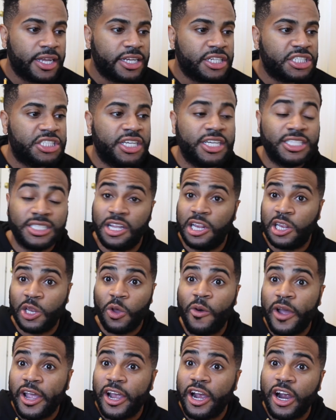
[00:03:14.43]
She's a
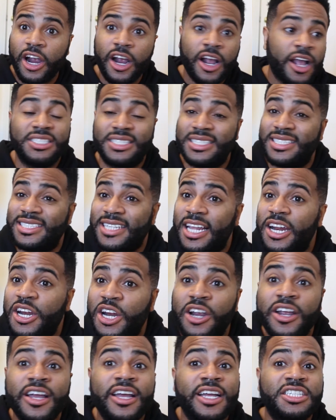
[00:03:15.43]
lawyer. She's a
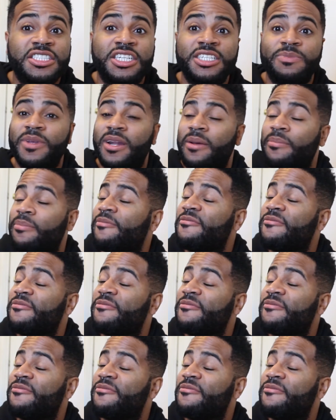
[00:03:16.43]
senator. She's been